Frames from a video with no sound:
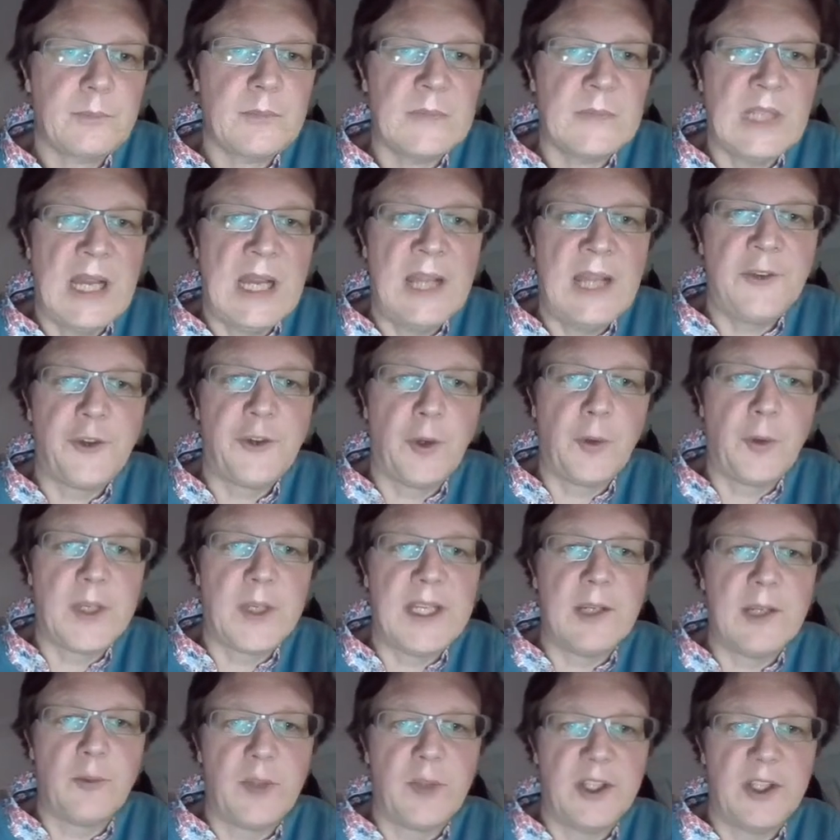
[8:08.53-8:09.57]
And so
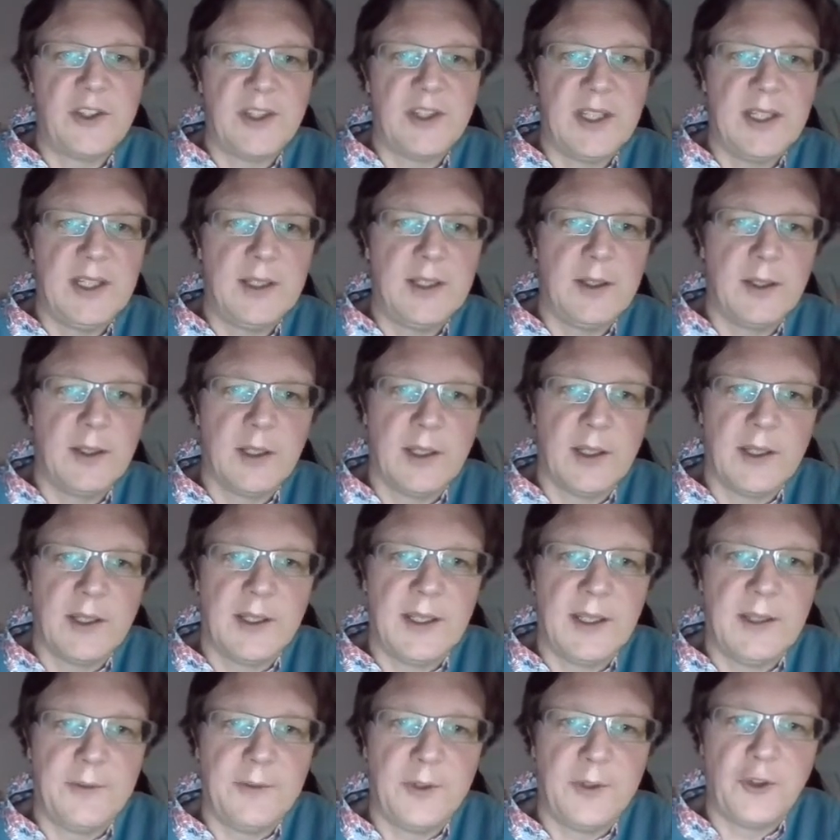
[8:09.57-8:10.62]
here we see
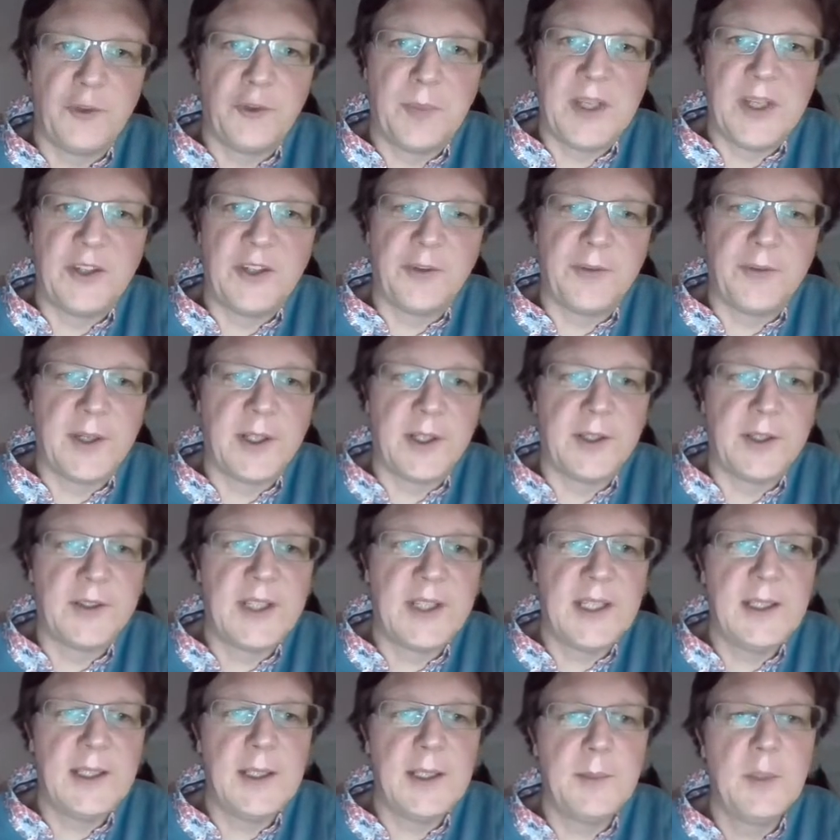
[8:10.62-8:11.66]
if you specify the
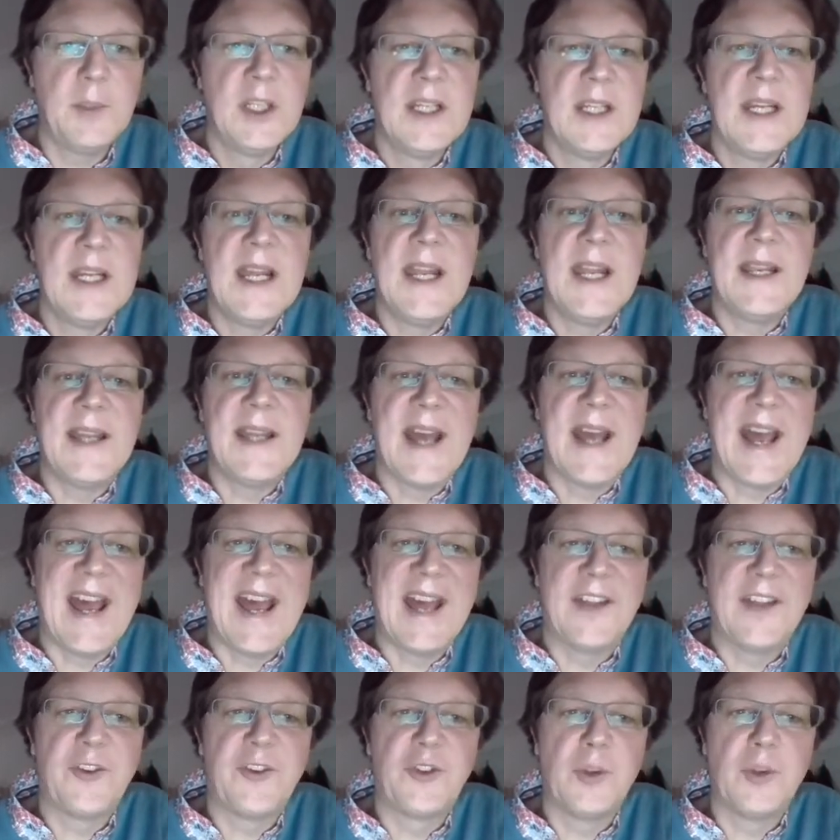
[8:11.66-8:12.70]
datum, it
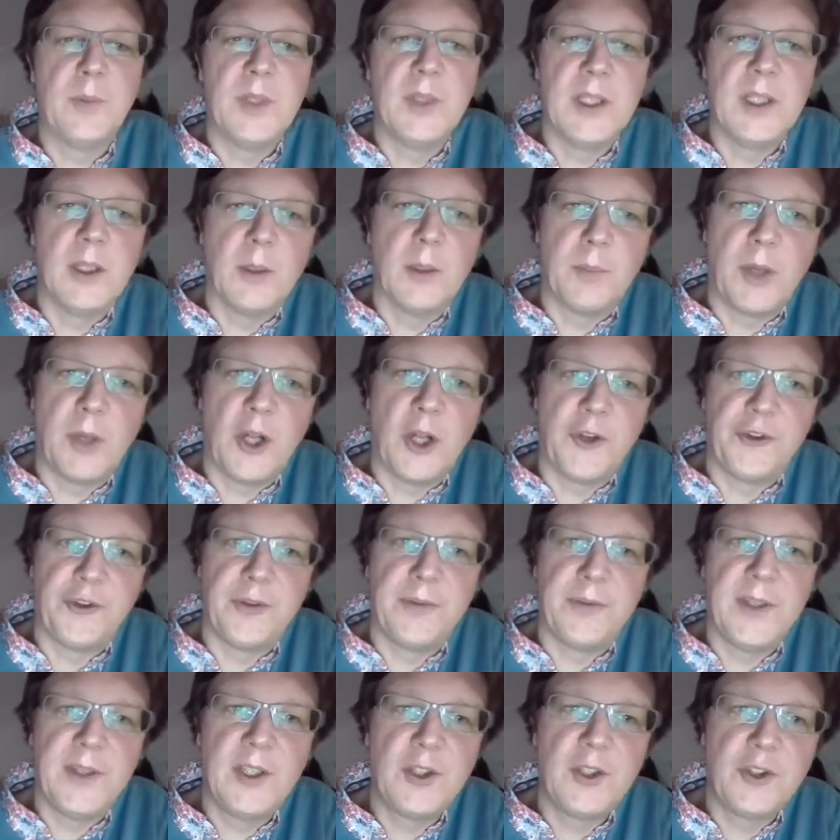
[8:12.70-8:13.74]
has to be a
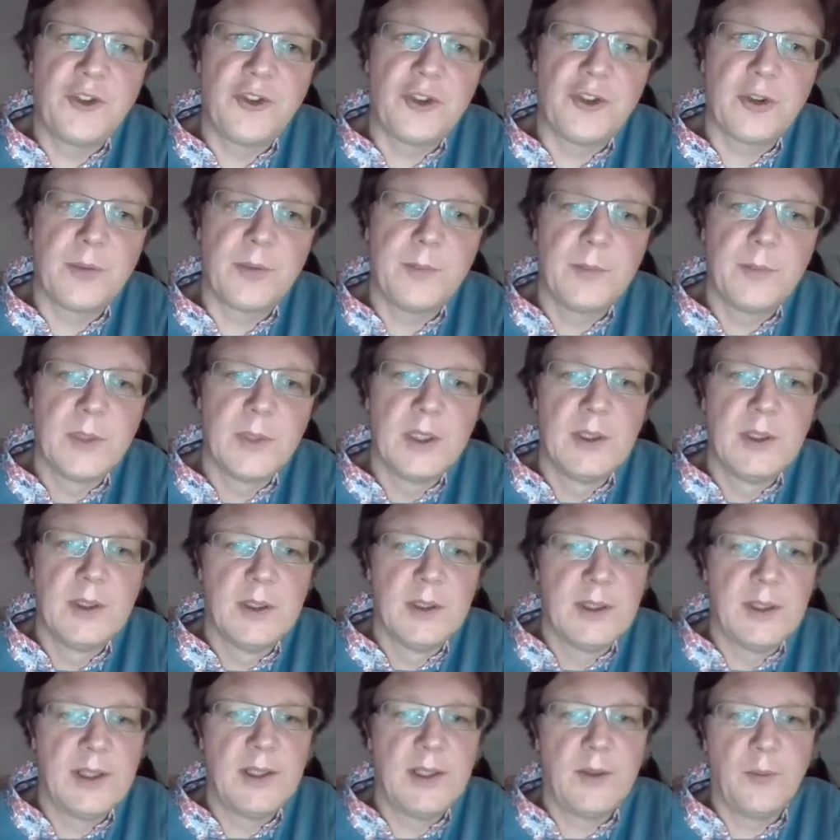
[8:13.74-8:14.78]
positive integer.
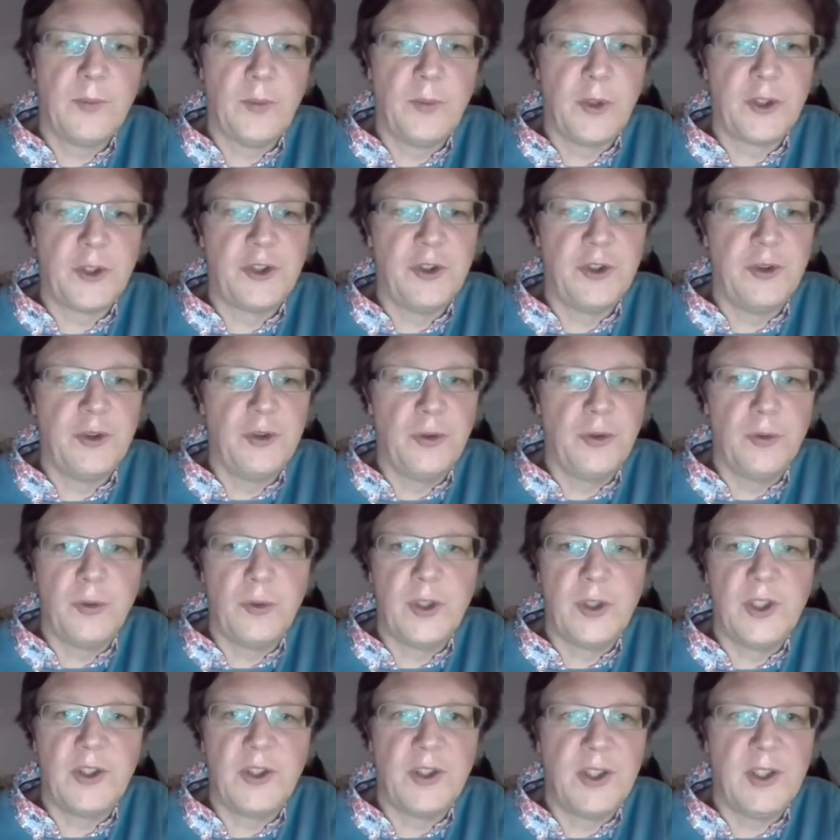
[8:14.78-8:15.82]
And what you do,
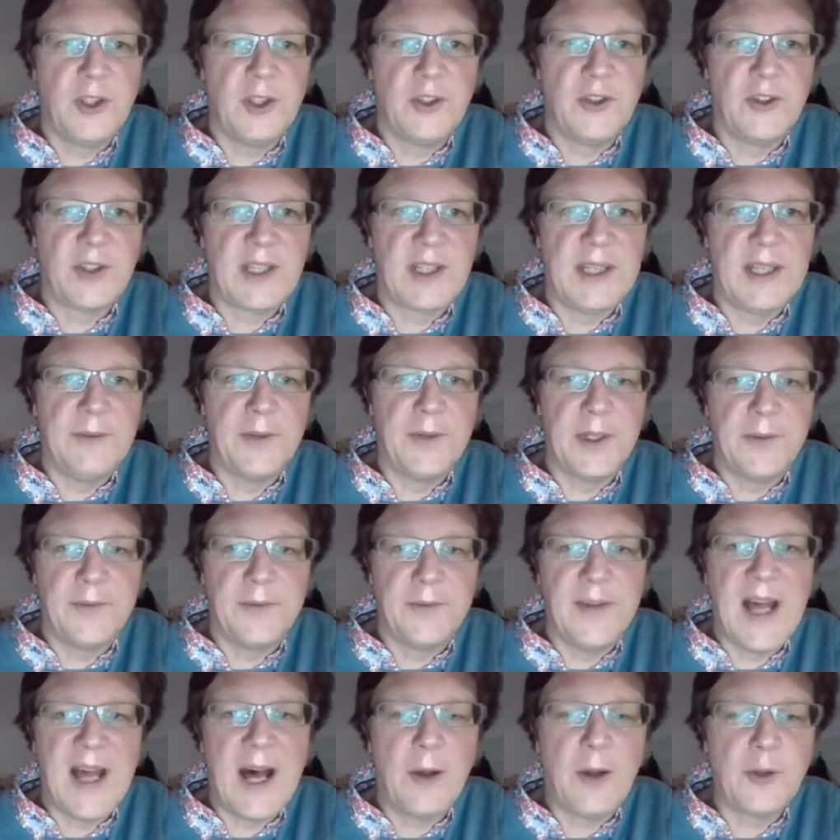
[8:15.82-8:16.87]
you give it a
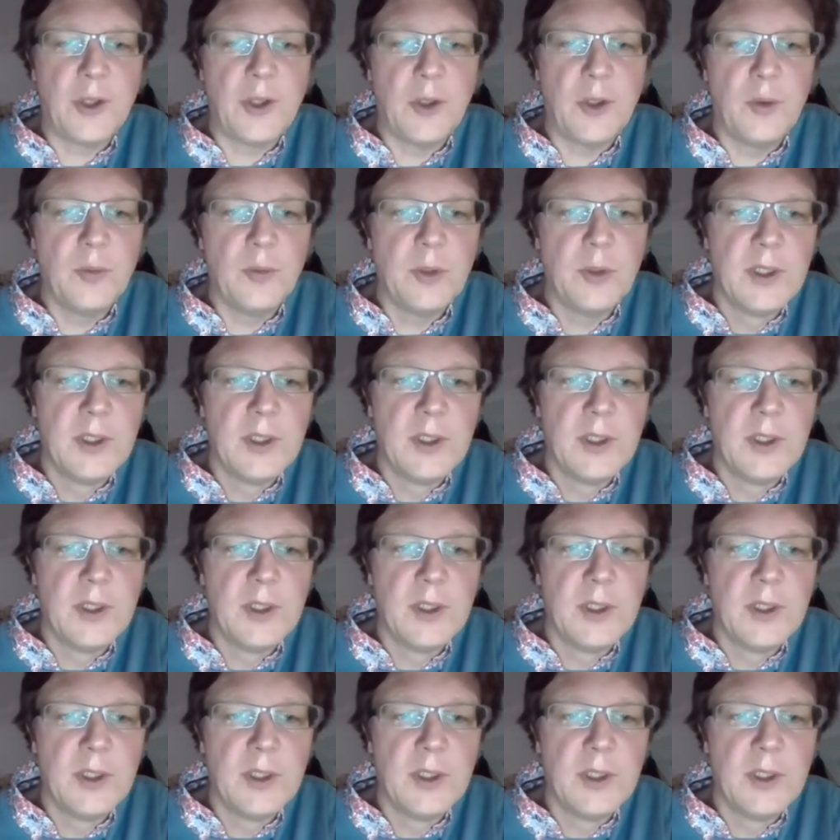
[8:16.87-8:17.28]
value,